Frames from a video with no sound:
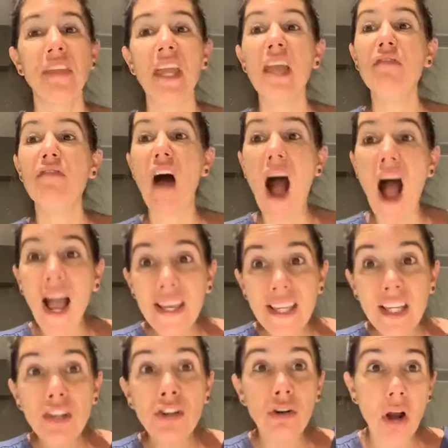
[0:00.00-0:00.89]
If I
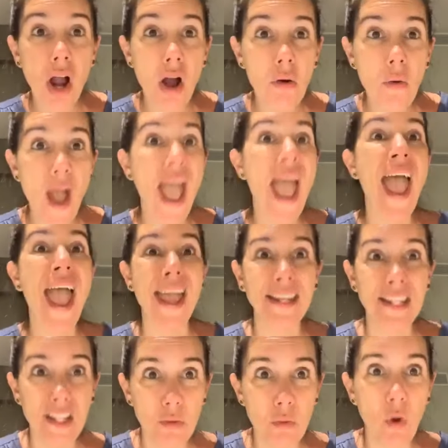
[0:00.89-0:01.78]
can grow,
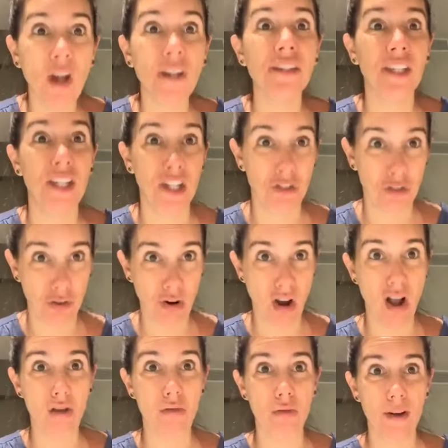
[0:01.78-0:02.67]
anyone can
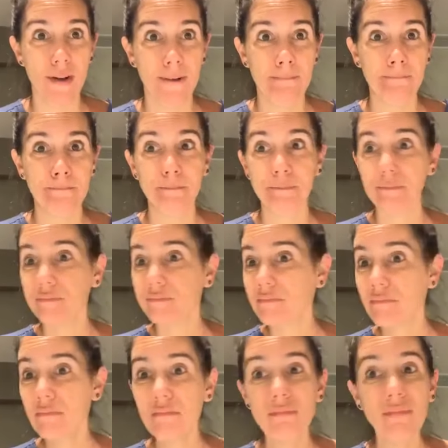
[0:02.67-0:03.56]
grow.
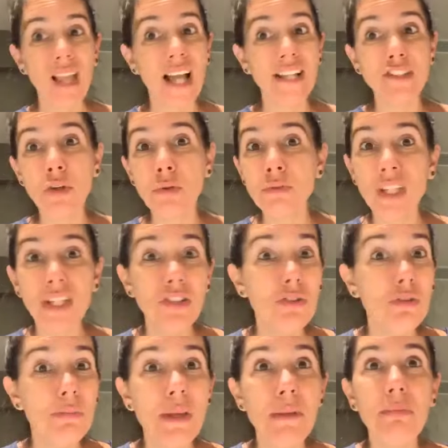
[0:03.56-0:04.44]
I don't think
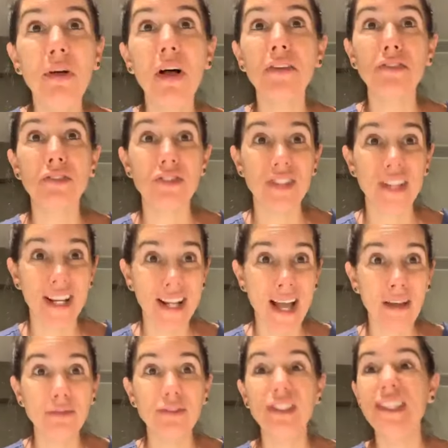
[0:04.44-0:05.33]
you people understand
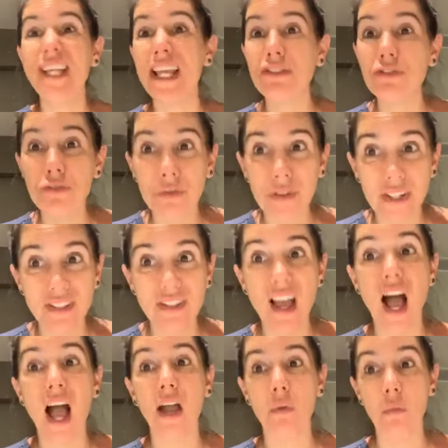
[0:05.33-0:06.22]
how dangerous
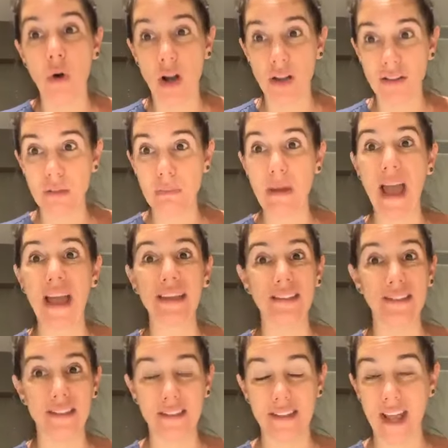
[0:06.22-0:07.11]
I was back
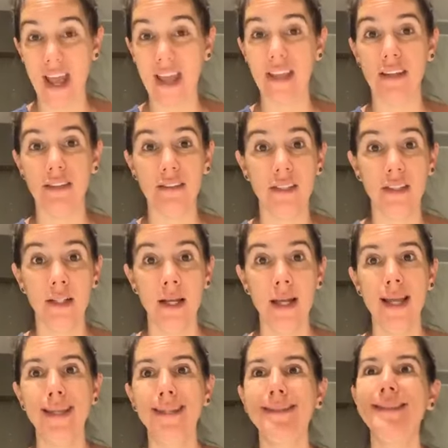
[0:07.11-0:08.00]
in the day.
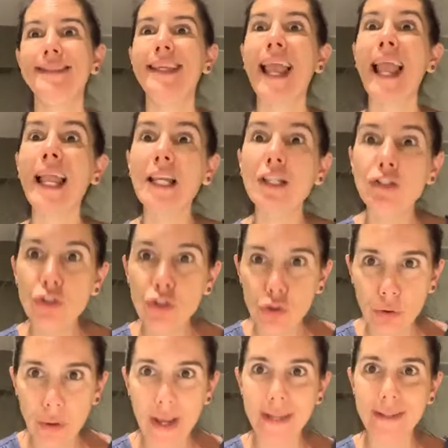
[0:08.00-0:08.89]

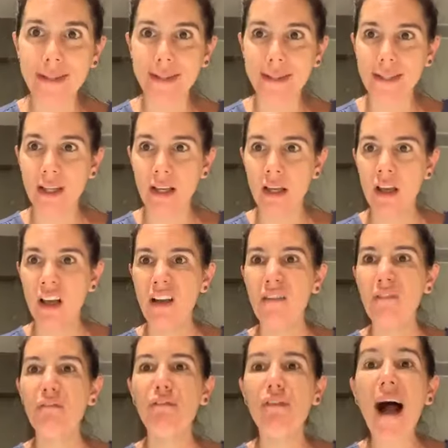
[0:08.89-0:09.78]
Dangerous,
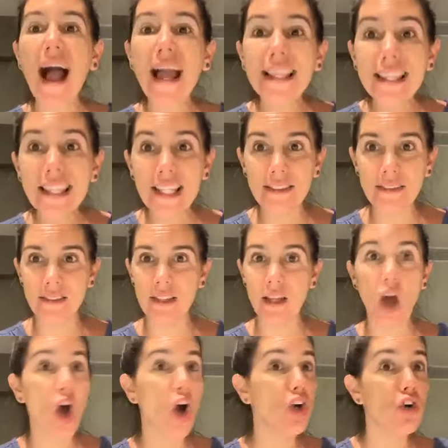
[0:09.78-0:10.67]
violent,
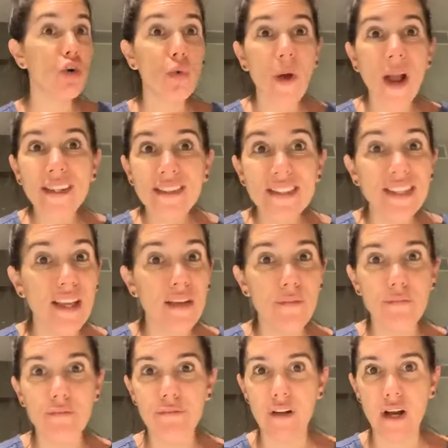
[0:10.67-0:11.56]

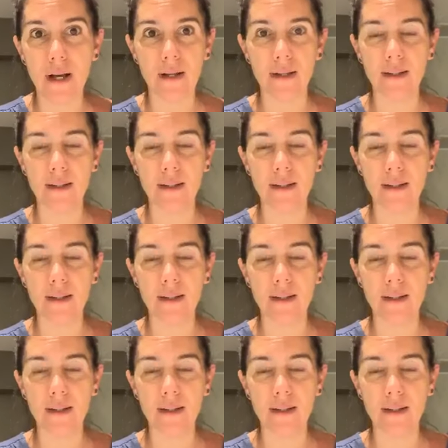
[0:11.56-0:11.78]
aggressive,